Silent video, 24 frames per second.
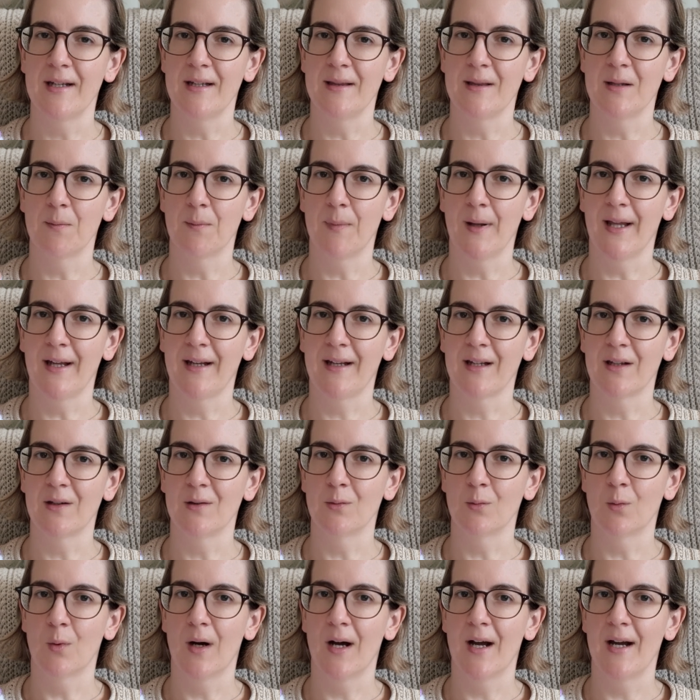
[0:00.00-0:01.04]
in the black
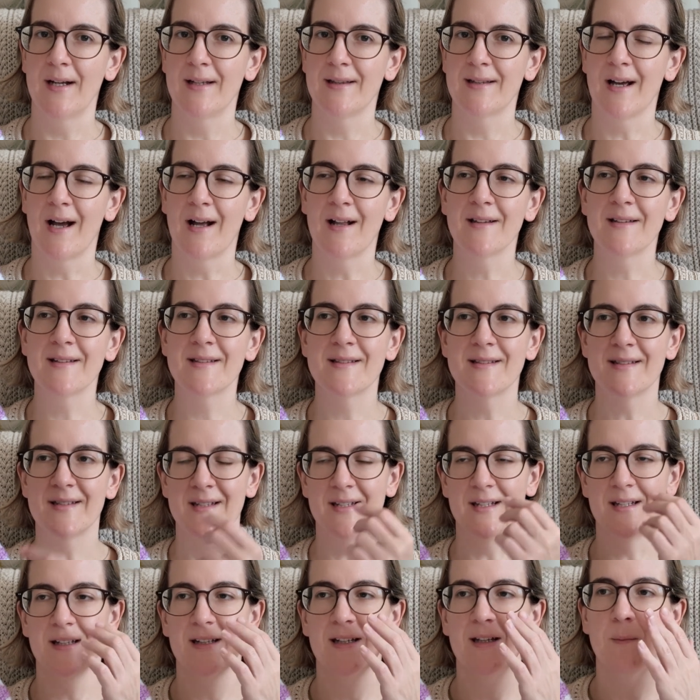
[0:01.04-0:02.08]
and white. I'll
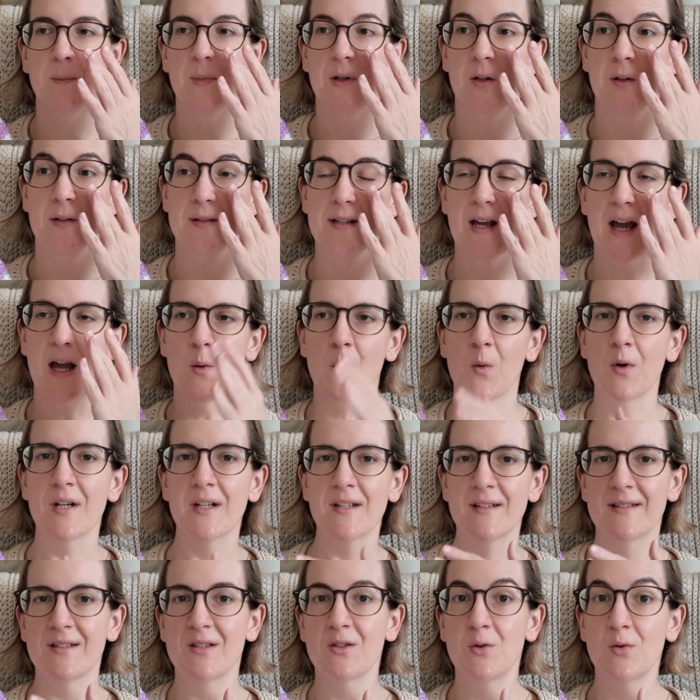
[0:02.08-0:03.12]
see, because I want
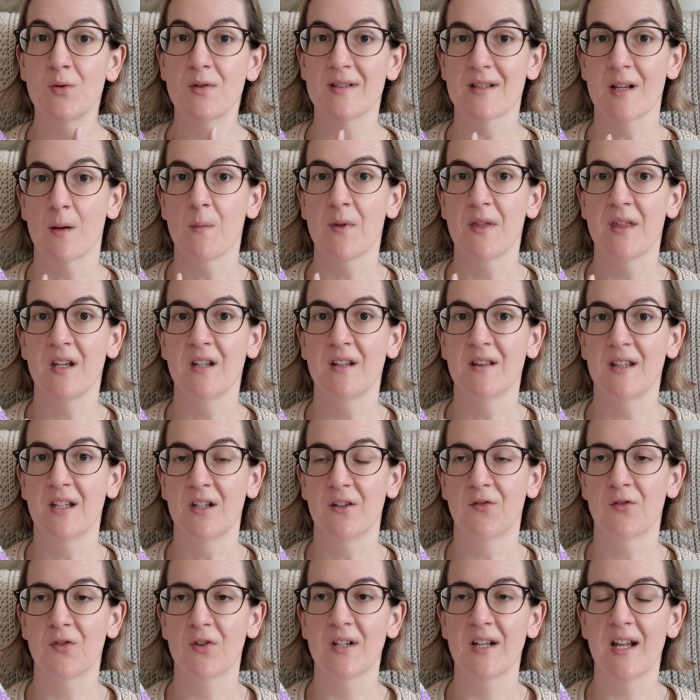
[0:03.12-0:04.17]
to do something
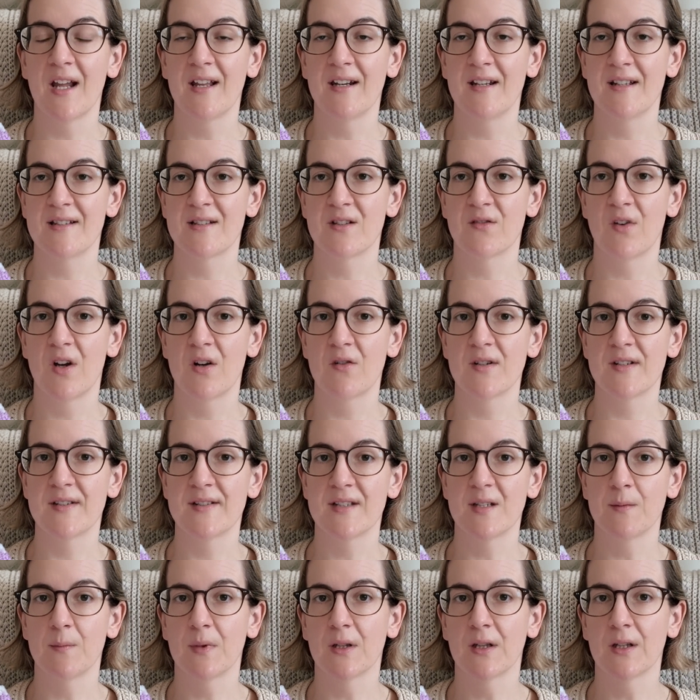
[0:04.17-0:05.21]
different and it's very
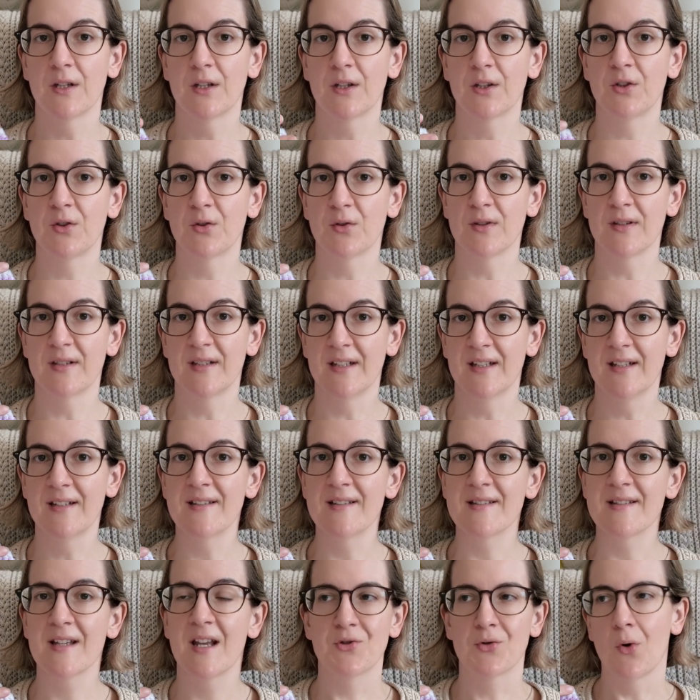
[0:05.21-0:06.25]
similar to
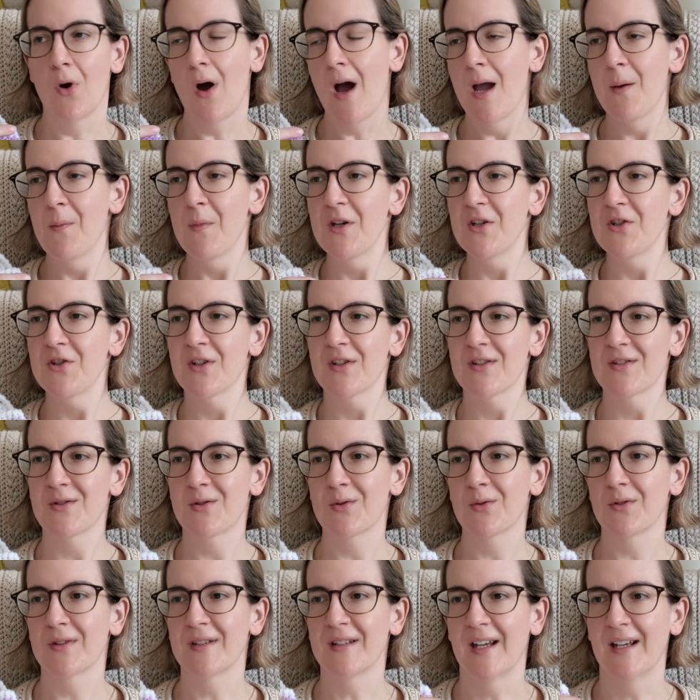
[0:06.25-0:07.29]
this, so I might just
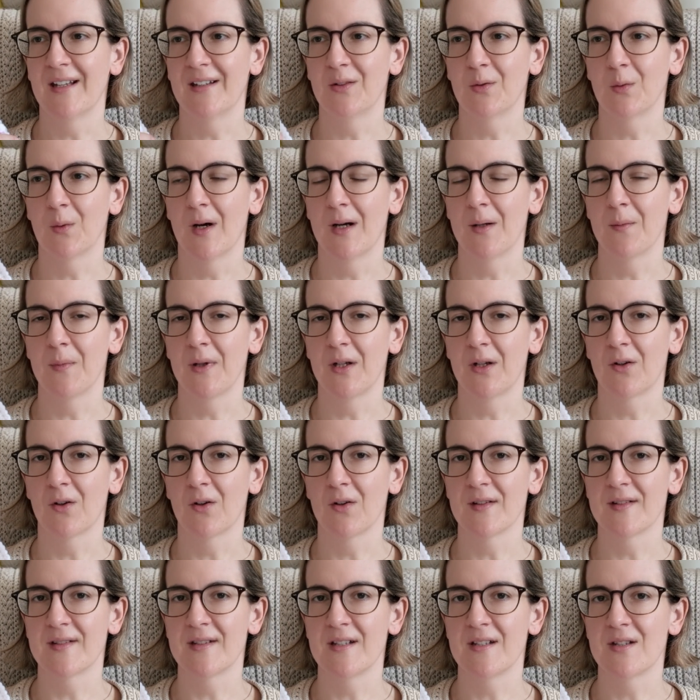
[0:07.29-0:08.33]
do that one
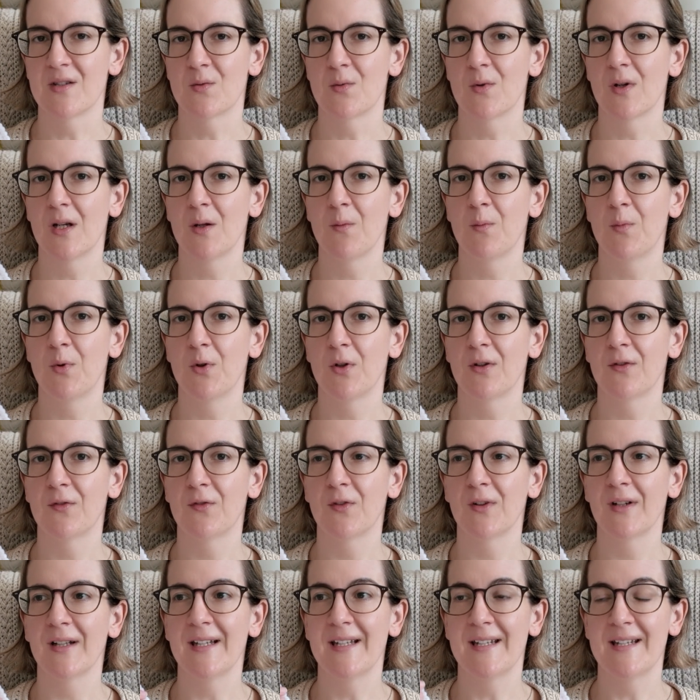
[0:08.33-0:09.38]
because it's really
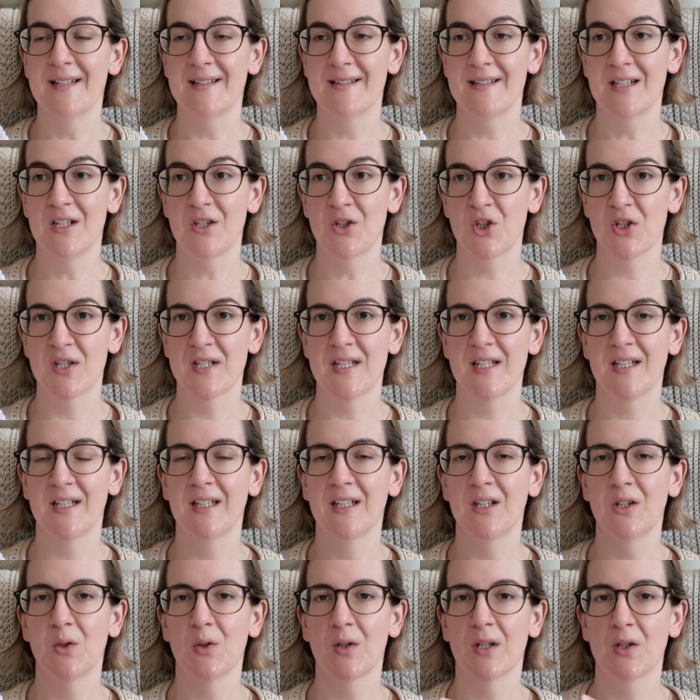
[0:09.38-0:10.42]
beautiful. It is
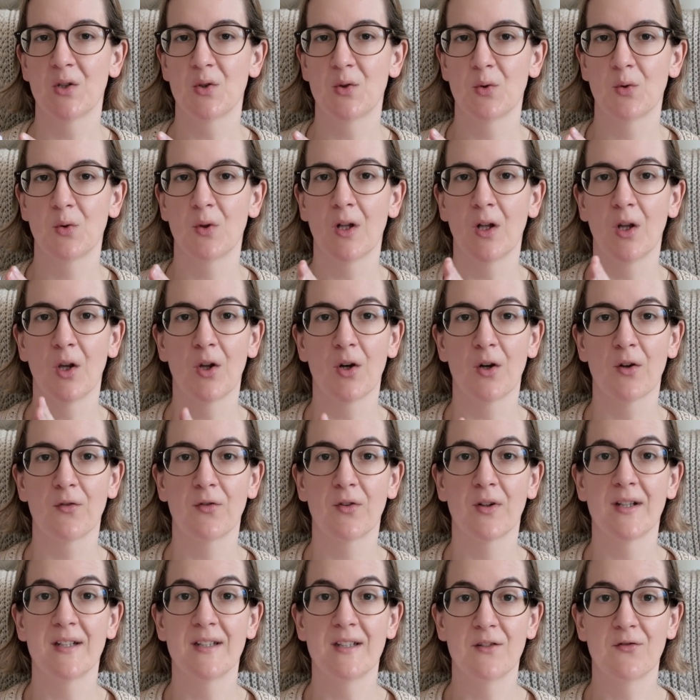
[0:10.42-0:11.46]
interesting. You can do a lot of
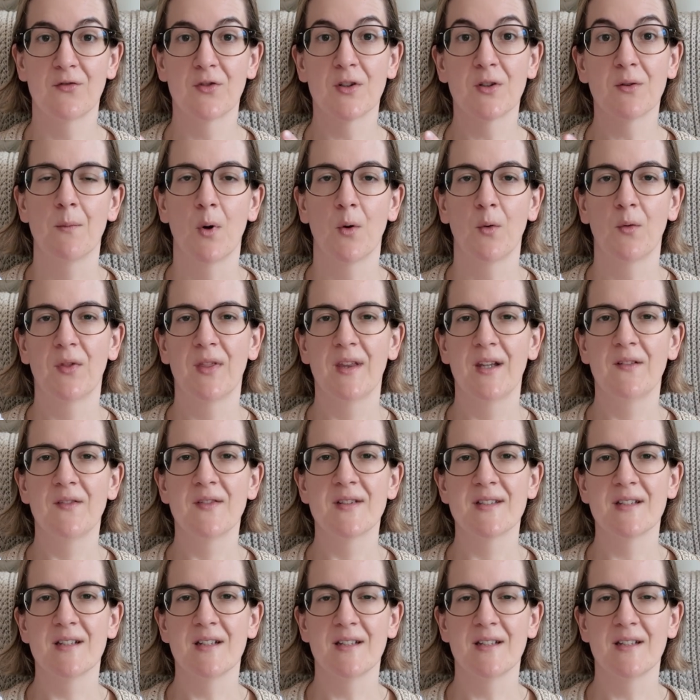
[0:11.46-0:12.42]
different motifs.